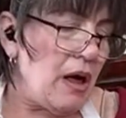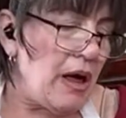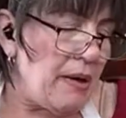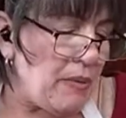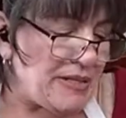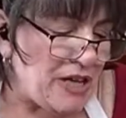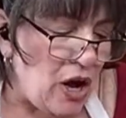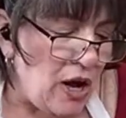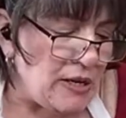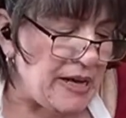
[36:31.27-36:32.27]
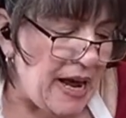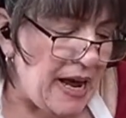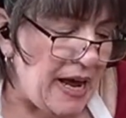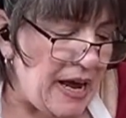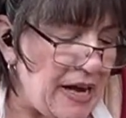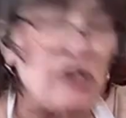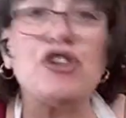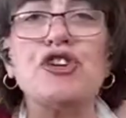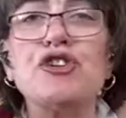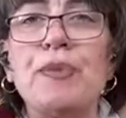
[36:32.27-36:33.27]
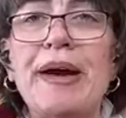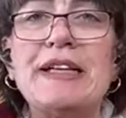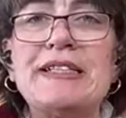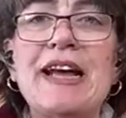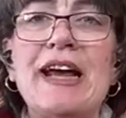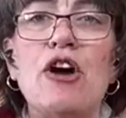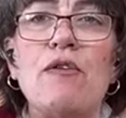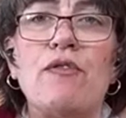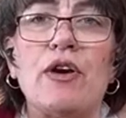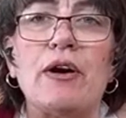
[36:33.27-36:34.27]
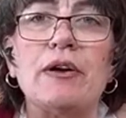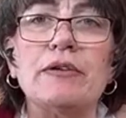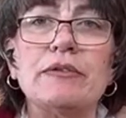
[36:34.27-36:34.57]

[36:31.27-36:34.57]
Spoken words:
it was called a street takeover.